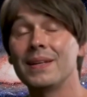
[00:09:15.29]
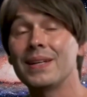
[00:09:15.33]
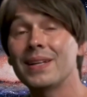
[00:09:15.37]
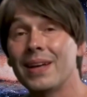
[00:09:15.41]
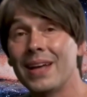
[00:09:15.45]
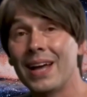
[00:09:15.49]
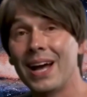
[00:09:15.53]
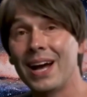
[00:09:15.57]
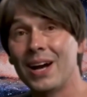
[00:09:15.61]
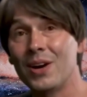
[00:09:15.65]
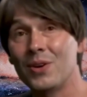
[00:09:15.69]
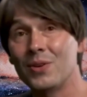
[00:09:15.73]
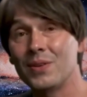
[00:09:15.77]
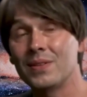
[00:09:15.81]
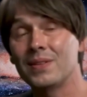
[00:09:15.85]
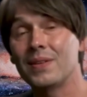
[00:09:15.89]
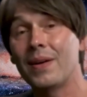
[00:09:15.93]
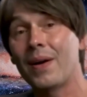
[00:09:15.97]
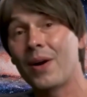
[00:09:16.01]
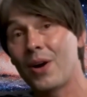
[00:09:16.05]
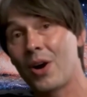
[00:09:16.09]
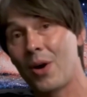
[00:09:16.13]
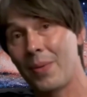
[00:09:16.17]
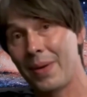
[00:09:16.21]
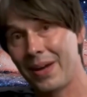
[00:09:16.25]
Now,
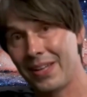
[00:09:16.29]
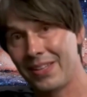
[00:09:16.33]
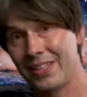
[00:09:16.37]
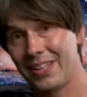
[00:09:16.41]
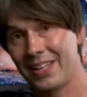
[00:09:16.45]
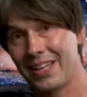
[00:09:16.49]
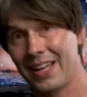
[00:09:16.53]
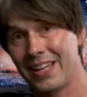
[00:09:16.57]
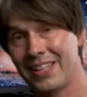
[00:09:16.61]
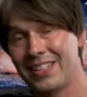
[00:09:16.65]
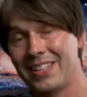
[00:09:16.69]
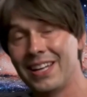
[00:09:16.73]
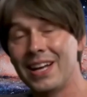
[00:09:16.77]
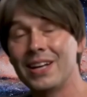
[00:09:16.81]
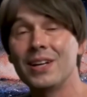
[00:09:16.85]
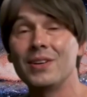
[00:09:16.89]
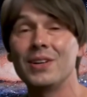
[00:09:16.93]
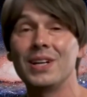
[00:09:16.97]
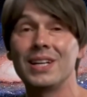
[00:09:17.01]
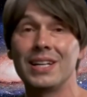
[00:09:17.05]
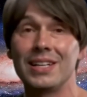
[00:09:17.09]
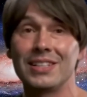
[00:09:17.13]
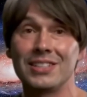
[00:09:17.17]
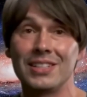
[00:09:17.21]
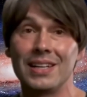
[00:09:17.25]
comets can
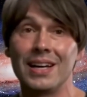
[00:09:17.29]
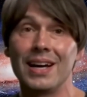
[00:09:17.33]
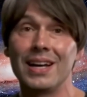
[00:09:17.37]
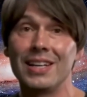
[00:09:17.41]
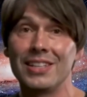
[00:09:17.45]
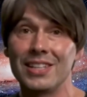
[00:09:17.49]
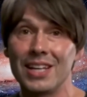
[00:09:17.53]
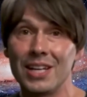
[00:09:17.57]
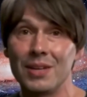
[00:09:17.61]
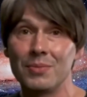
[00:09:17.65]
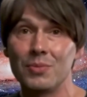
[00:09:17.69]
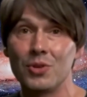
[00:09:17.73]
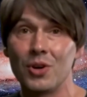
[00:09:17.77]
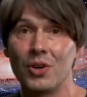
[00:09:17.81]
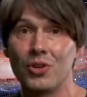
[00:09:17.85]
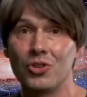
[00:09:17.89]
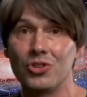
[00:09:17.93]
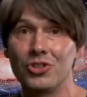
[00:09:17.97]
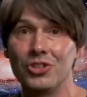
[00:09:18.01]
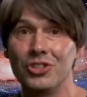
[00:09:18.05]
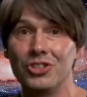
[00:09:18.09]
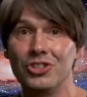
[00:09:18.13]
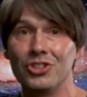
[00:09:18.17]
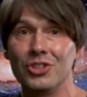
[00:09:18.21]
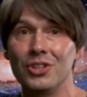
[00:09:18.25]
accelerate. As they approach
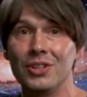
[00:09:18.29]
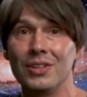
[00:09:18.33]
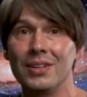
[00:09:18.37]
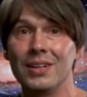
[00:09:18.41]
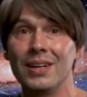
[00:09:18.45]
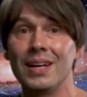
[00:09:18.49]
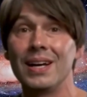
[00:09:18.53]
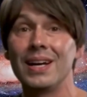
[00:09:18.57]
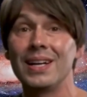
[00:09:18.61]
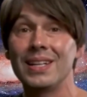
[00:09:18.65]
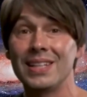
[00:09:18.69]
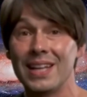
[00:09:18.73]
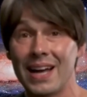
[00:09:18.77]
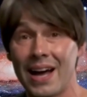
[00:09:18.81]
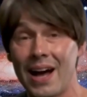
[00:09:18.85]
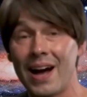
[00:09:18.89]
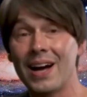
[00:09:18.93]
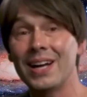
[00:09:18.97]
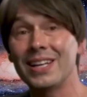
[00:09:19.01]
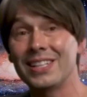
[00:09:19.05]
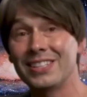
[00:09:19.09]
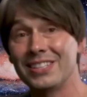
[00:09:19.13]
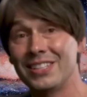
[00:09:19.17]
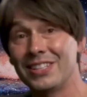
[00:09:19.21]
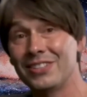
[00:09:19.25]
the sun, their
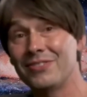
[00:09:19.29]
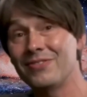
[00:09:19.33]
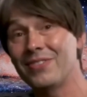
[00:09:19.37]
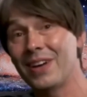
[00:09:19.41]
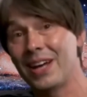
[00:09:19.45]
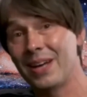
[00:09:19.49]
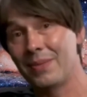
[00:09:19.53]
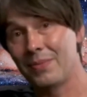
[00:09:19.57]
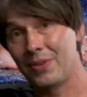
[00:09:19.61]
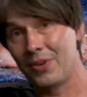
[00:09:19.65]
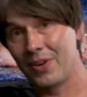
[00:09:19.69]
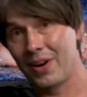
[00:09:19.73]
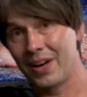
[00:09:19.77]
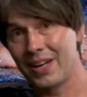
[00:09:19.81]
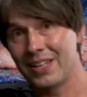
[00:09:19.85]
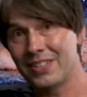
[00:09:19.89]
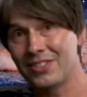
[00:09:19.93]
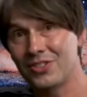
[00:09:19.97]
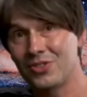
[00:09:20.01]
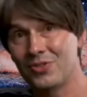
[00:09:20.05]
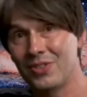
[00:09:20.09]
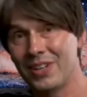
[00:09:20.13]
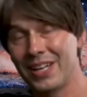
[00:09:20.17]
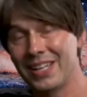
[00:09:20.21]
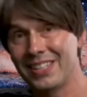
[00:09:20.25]
ice is vaporized,
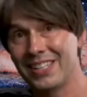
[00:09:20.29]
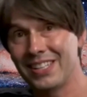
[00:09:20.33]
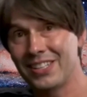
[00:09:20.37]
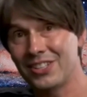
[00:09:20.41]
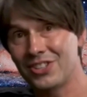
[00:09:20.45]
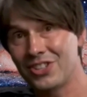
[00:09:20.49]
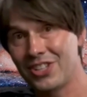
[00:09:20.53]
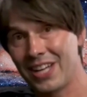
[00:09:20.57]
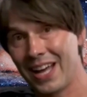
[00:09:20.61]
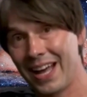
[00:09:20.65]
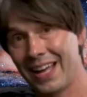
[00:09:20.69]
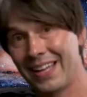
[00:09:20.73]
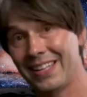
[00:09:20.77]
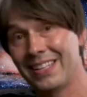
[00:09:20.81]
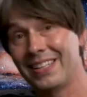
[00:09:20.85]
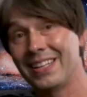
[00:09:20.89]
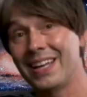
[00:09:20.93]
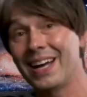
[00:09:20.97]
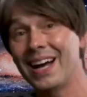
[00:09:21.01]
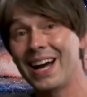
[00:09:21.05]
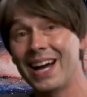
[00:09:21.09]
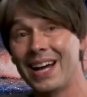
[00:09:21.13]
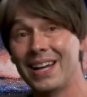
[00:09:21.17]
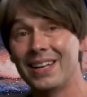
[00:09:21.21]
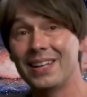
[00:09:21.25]
creating jets
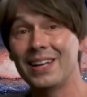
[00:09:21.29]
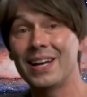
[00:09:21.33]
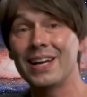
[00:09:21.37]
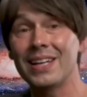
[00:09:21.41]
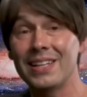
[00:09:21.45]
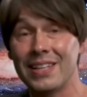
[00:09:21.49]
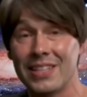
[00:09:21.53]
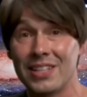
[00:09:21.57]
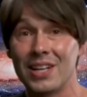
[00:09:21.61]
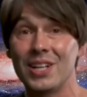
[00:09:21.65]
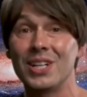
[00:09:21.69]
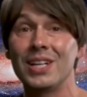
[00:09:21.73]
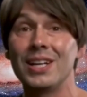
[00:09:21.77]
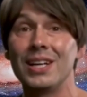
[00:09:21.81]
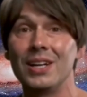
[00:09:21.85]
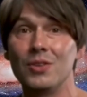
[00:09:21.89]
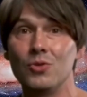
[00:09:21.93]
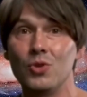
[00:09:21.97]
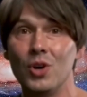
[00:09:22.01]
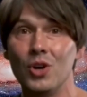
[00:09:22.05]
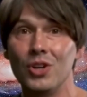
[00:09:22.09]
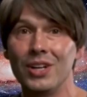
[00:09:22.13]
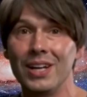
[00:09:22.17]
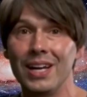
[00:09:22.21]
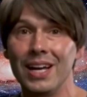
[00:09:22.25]
that act like tiny
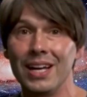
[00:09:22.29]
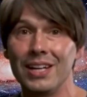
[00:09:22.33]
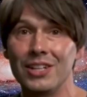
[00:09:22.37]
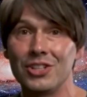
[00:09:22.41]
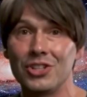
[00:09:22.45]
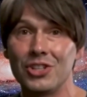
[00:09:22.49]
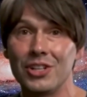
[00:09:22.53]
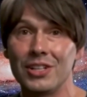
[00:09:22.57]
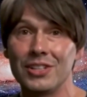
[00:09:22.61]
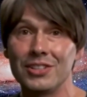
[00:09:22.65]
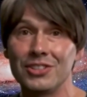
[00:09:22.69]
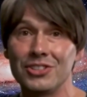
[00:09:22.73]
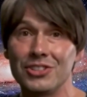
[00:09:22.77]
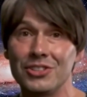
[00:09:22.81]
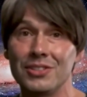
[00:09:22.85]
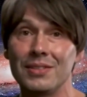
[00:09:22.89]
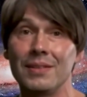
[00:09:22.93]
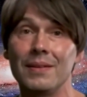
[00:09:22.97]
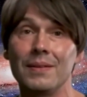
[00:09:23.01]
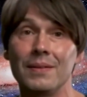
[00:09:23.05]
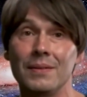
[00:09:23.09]
rocket engines.